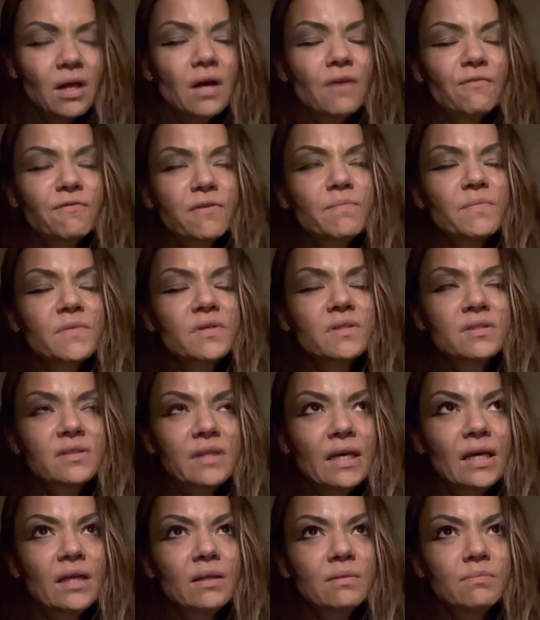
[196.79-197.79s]
from the
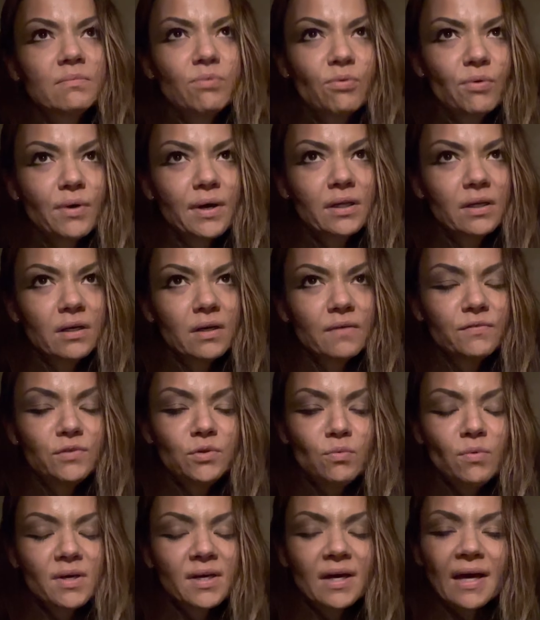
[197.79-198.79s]
standpoint of
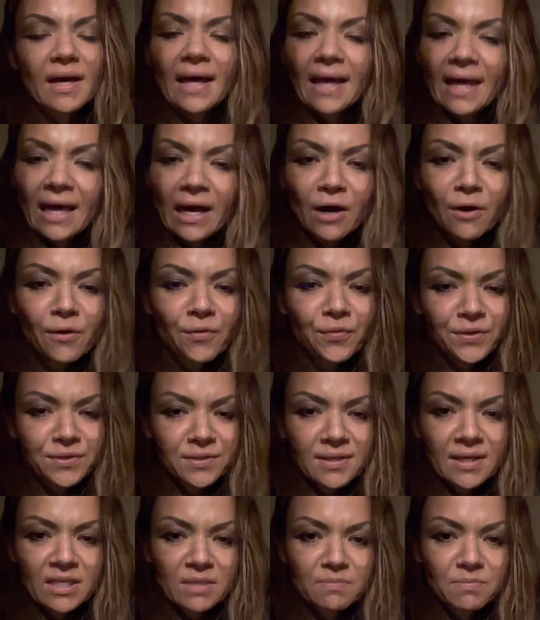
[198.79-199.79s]
doing a health
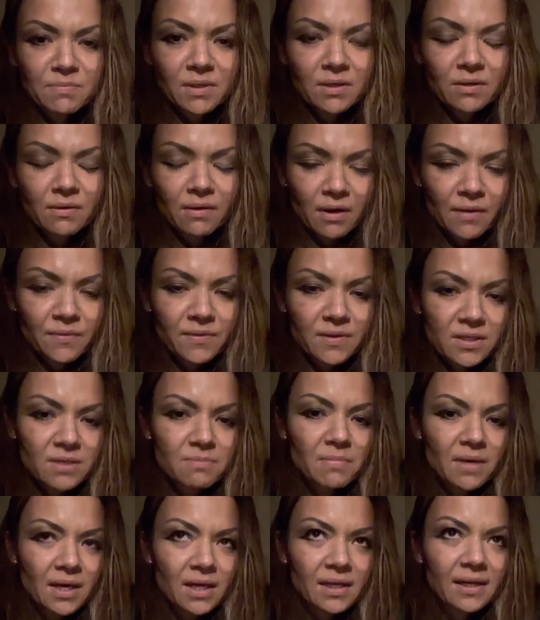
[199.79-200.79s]
assessment on this
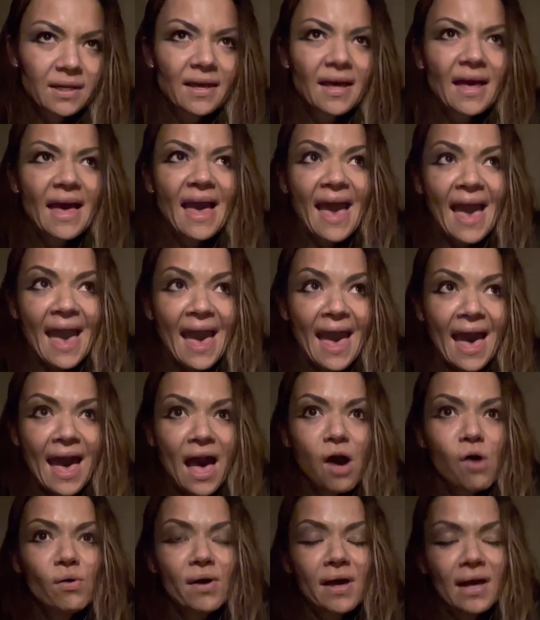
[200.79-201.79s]
man,
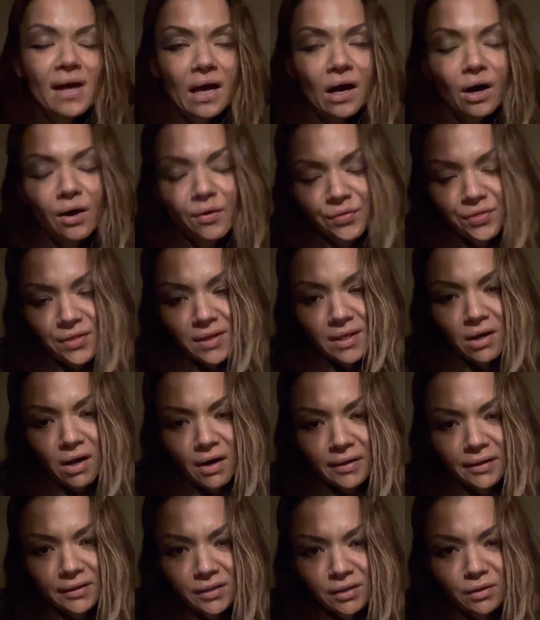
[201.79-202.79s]
how healthy
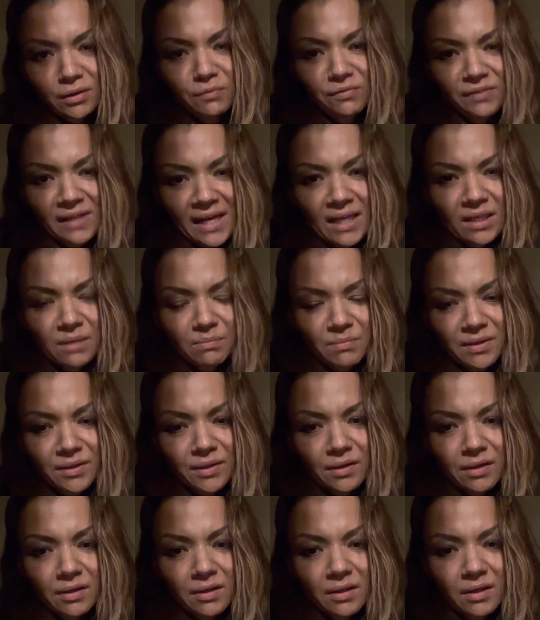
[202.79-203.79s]
are you,
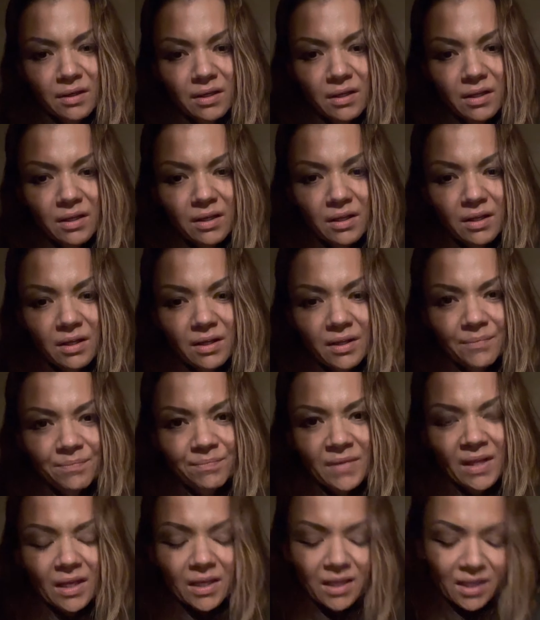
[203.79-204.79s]
Vladimir?
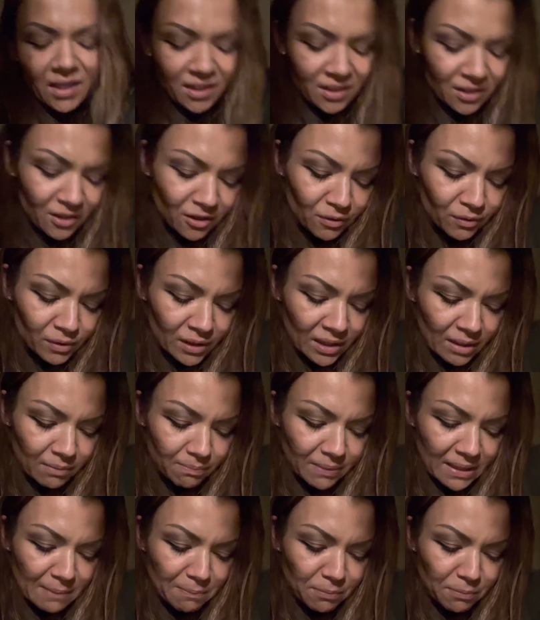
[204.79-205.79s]
You know,
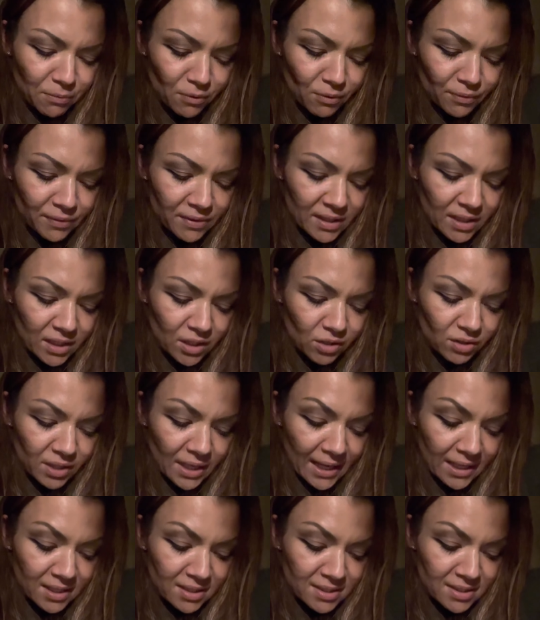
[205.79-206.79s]
people in the
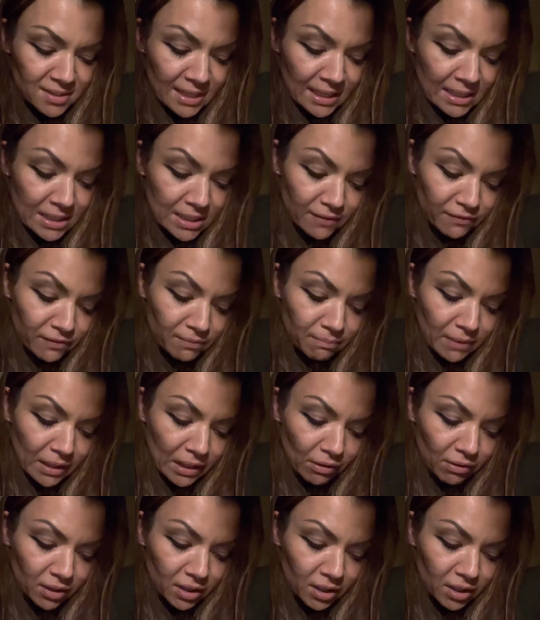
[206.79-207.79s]
United States of
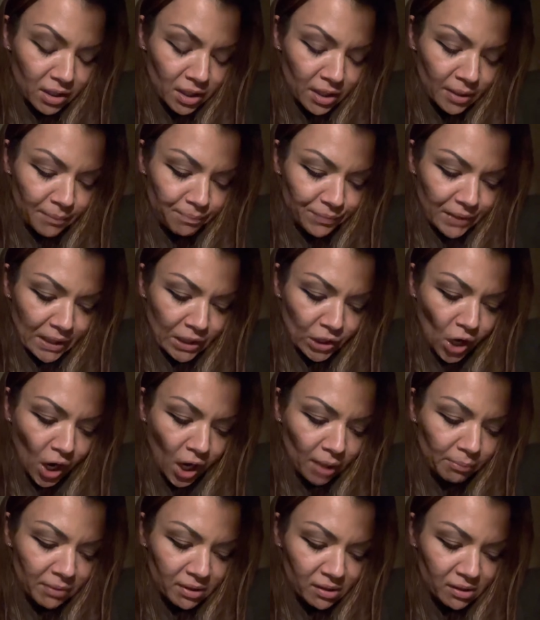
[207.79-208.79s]
America and
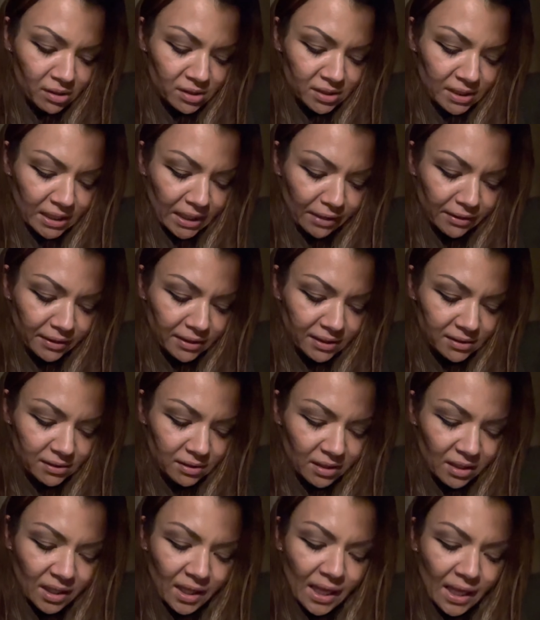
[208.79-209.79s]
our militaries,
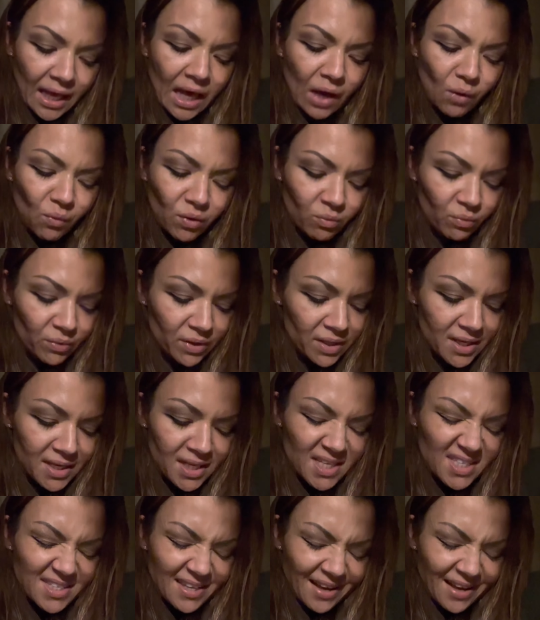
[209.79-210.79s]
when we
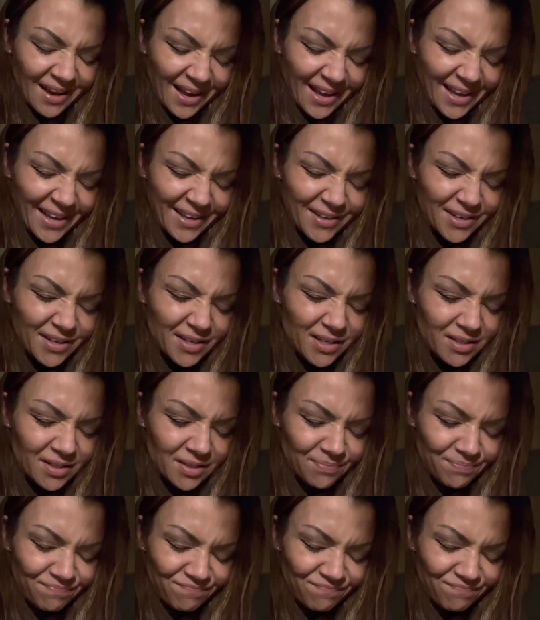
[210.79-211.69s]
get tired,